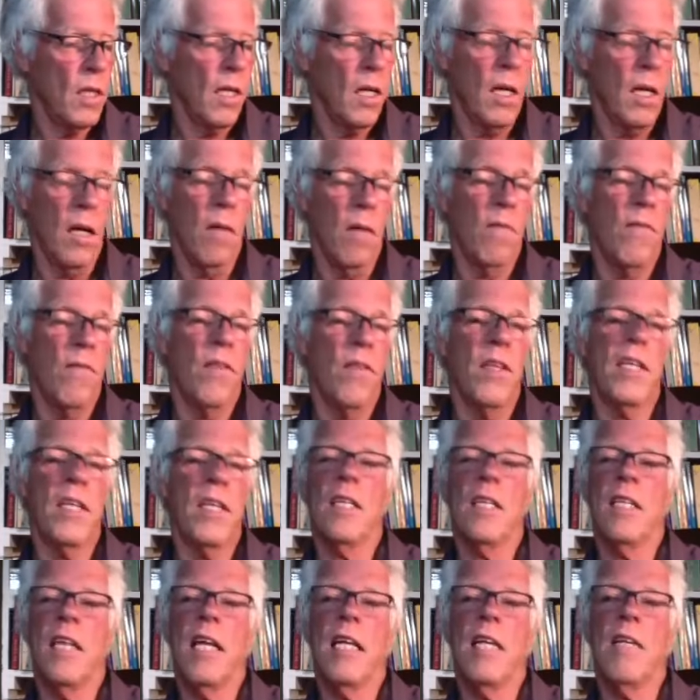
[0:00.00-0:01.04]
of the
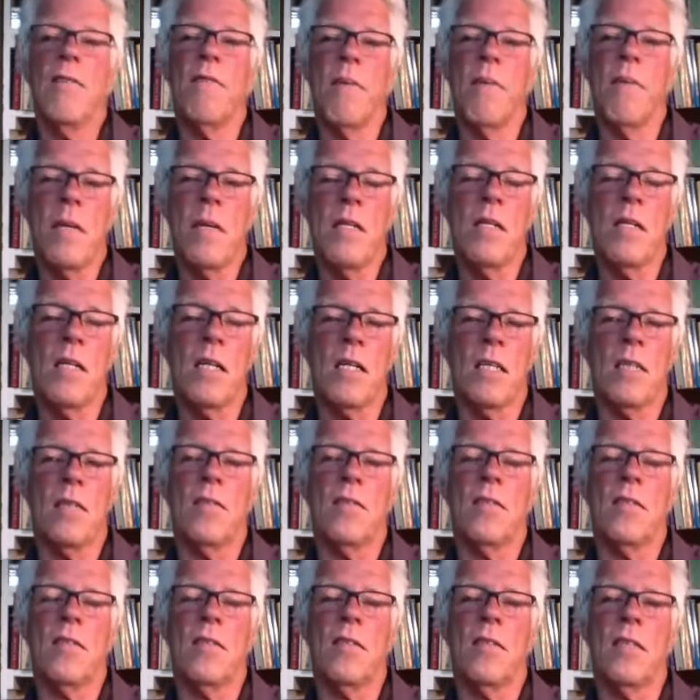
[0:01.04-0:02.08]
Native
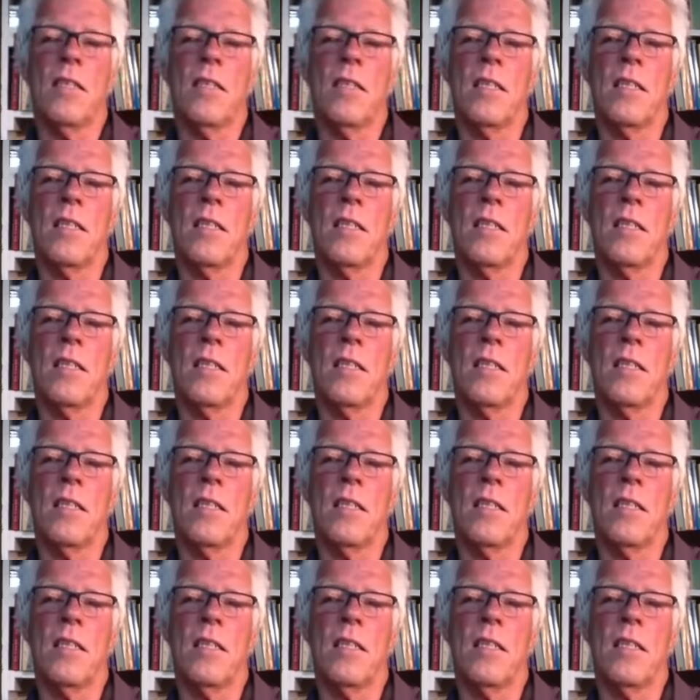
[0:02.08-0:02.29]
Americans